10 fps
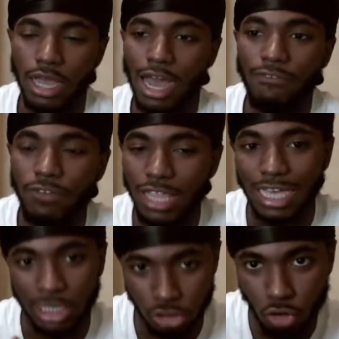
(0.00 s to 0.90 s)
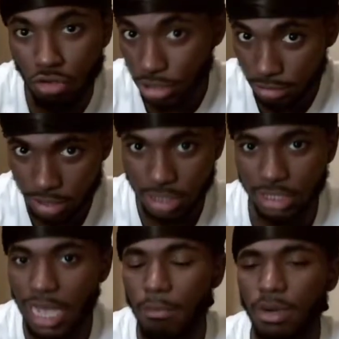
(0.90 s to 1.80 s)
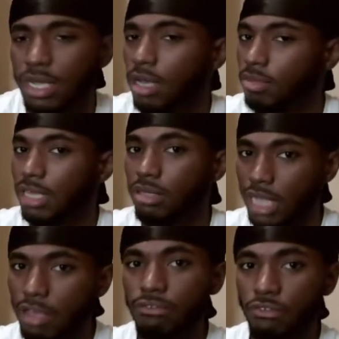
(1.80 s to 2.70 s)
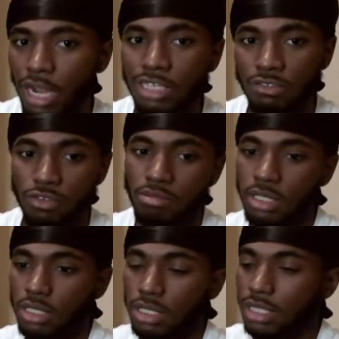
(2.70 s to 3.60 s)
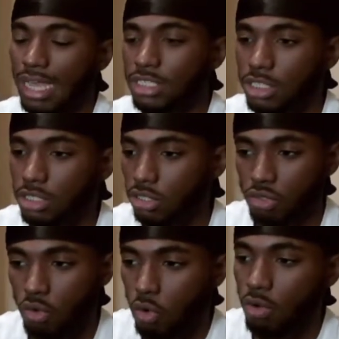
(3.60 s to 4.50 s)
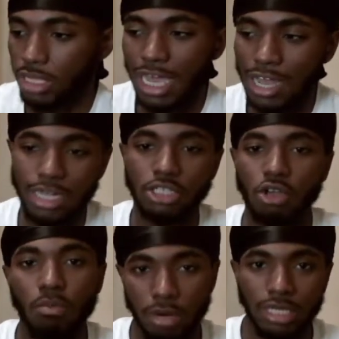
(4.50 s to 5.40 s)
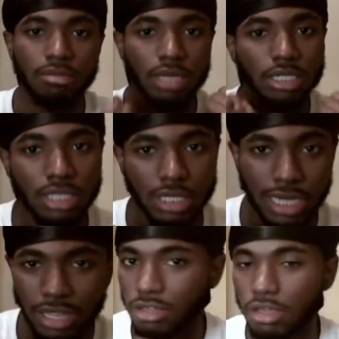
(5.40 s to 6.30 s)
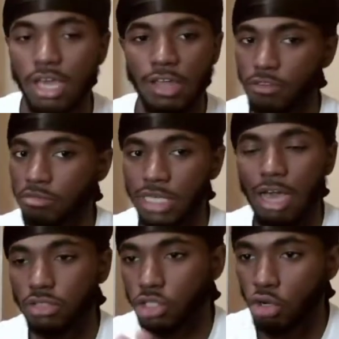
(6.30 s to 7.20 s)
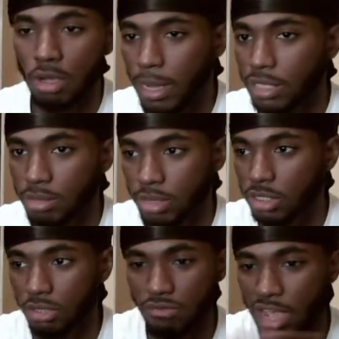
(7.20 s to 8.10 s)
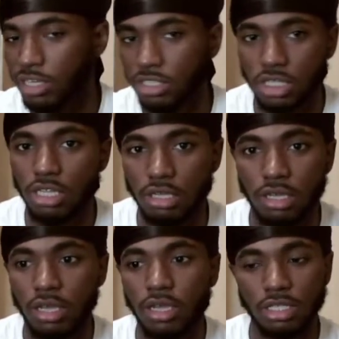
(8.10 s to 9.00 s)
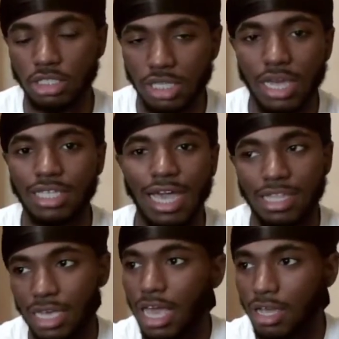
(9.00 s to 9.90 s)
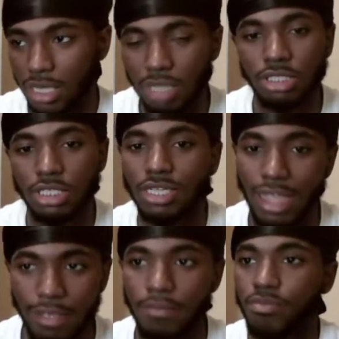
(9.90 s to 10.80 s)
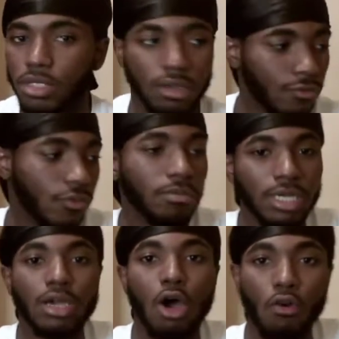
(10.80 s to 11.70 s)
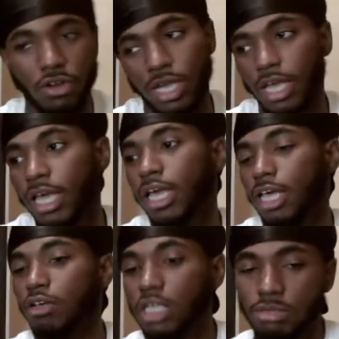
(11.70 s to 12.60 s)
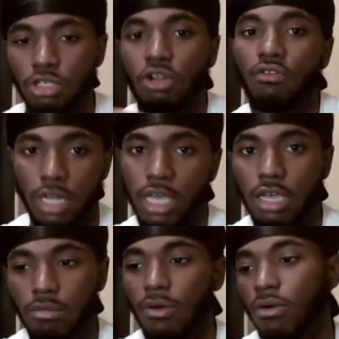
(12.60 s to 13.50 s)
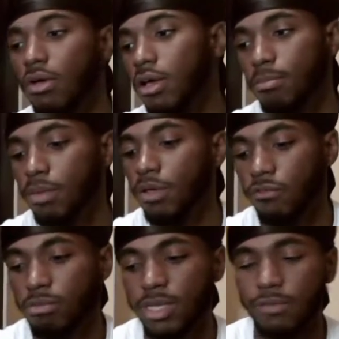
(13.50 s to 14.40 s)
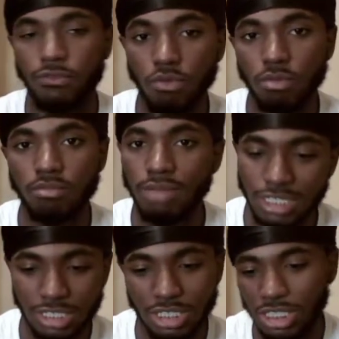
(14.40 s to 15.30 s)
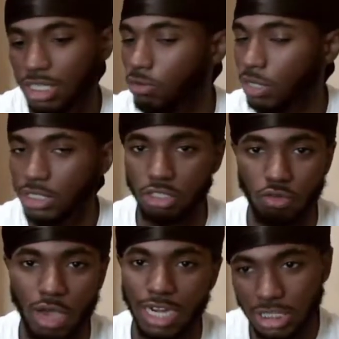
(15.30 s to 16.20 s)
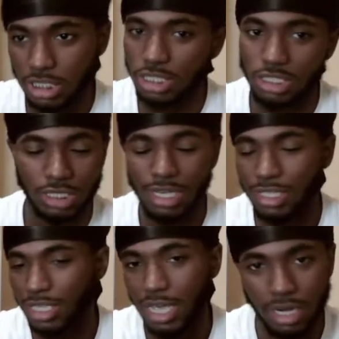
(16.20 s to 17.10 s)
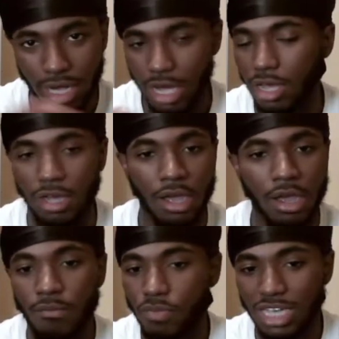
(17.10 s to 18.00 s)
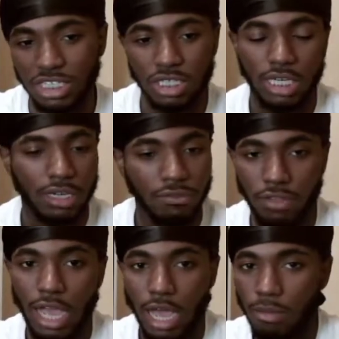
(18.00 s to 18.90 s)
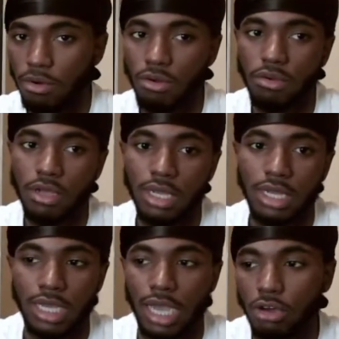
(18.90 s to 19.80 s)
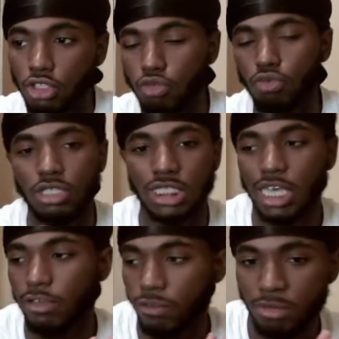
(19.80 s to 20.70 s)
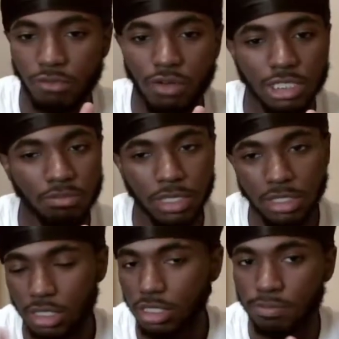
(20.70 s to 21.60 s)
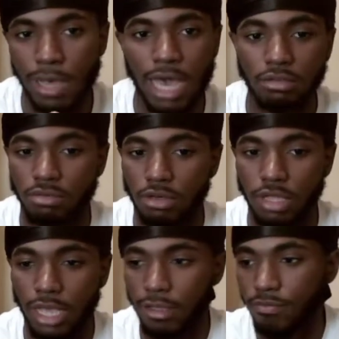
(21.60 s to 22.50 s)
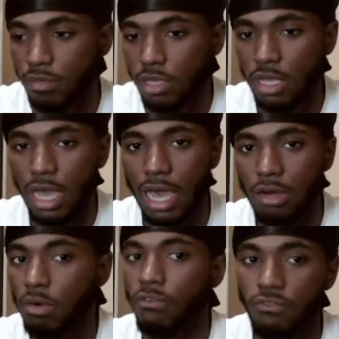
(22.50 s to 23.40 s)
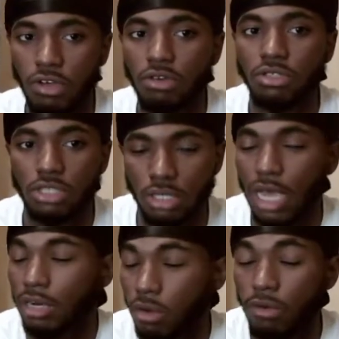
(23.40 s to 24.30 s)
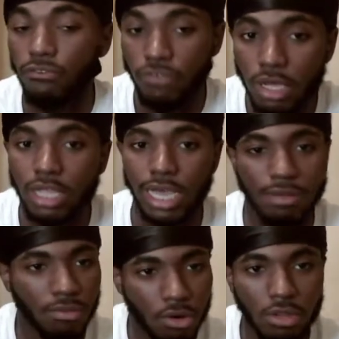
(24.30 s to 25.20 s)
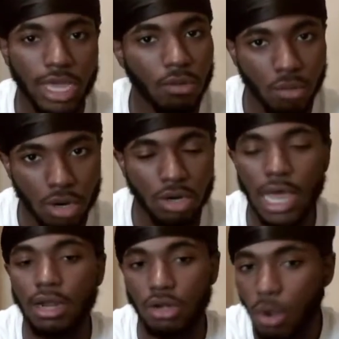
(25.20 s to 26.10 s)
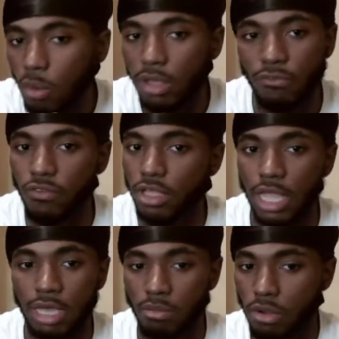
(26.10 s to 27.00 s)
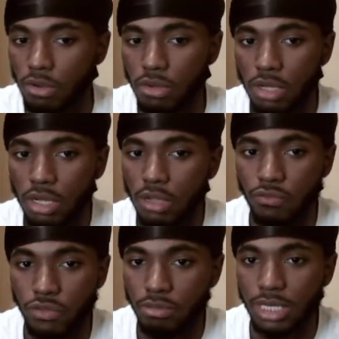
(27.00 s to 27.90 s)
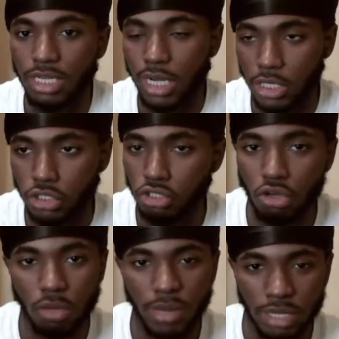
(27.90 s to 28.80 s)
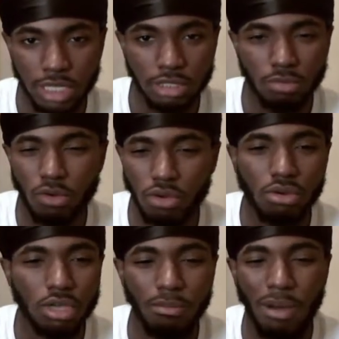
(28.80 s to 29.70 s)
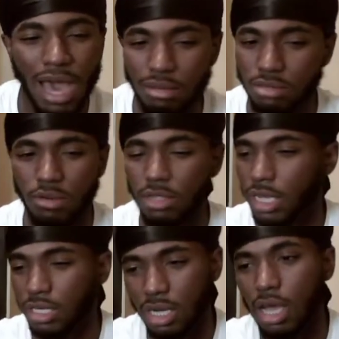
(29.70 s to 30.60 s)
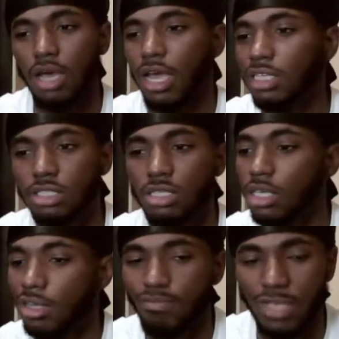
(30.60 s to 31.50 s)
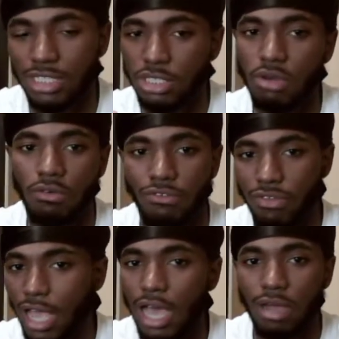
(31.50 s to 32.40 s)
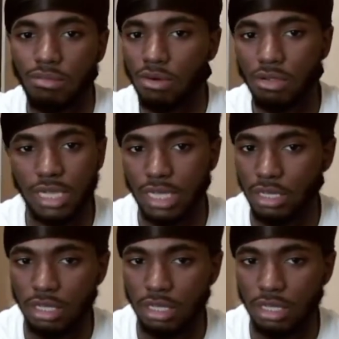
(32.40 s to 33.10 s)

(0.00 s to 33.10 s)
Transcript: I feel like as long as them niggas not bringing up they dead friends, feel me, that shit is cool. And y'all niggas don't bring them niggas together, feel me, y'all don't talk about them niggas around each other, shit like that. Like, y'all keep shit, like, feel me, over there, and you keep shit over there, bro. But feel me, if you mixing shit, you intertwining shit and shit like that, nah, that shit can't fly, bro. I also want to say, feel me, rest in peace to his pops, bro. Like, I know it feel to, I know it feel like, bro, like, word, I know what it feel like, bro. Feel me? And niggas talking about they smoking on your pops, bro. Like, nah, that's, that shit don't fly, bro. Like,